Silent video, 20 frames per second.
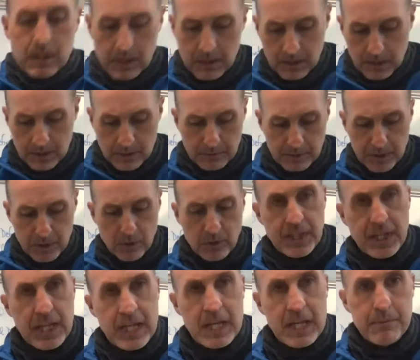Liberty
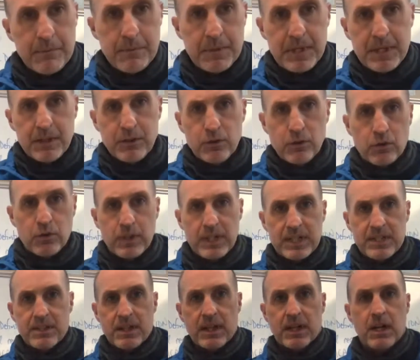North AP and dual
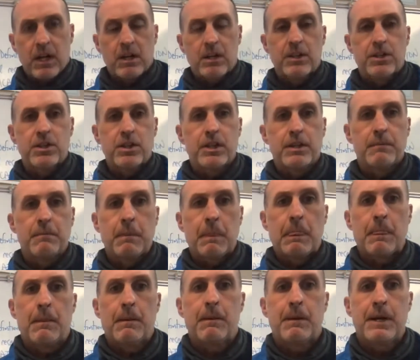credit psychology.
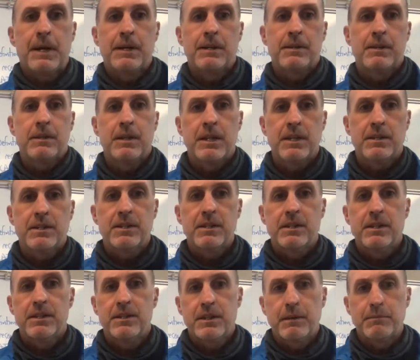All right, today's
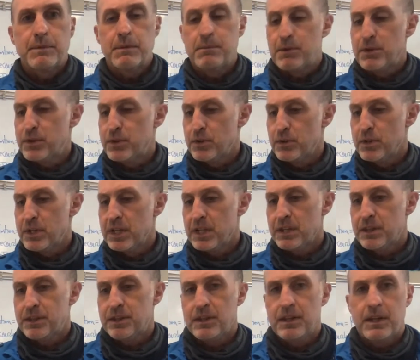September
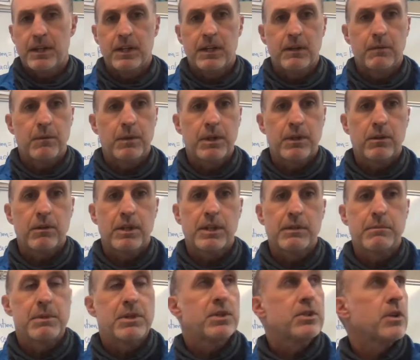30th, and we are going to
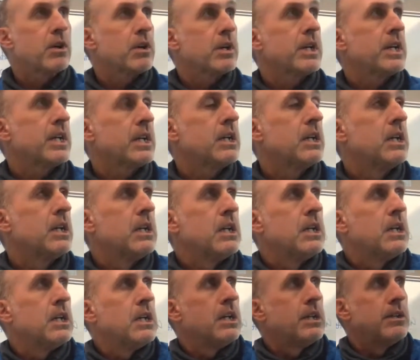be starting
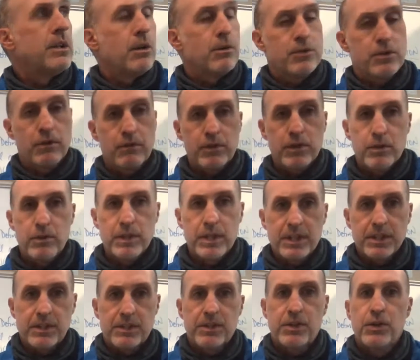notes over
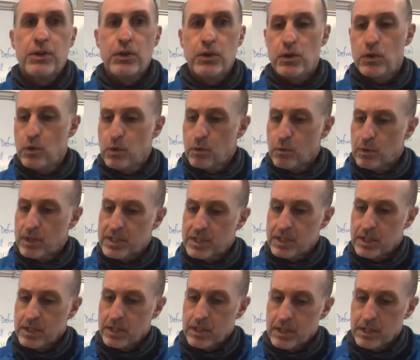Unit 2, which
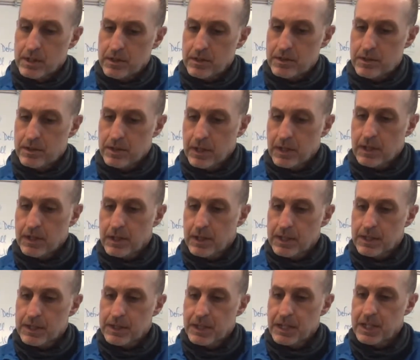is
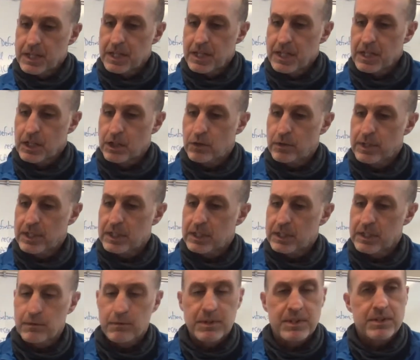Thinking
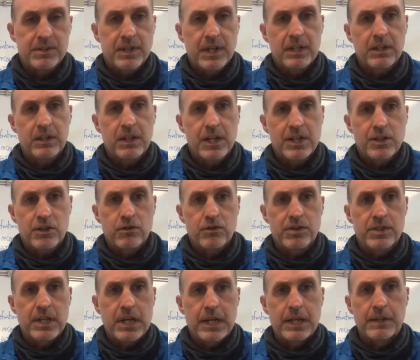Critically with Psychological
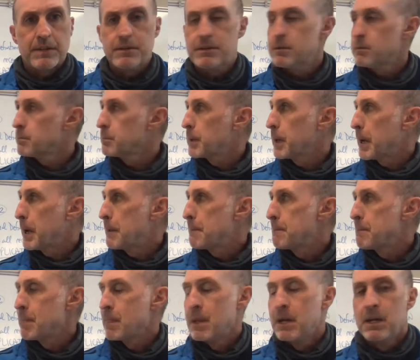Science. Okay,
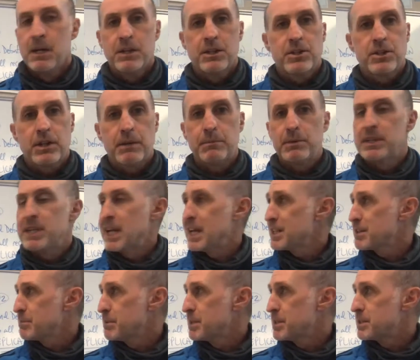just a couple
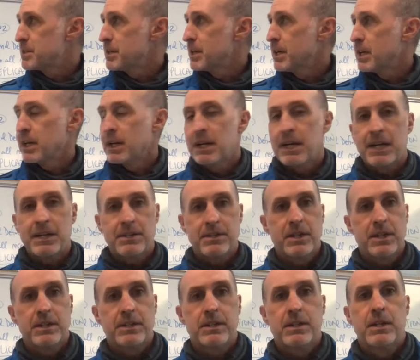announcements. I
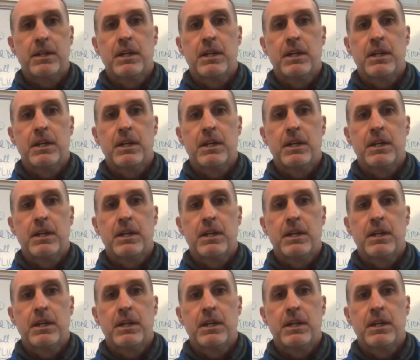sent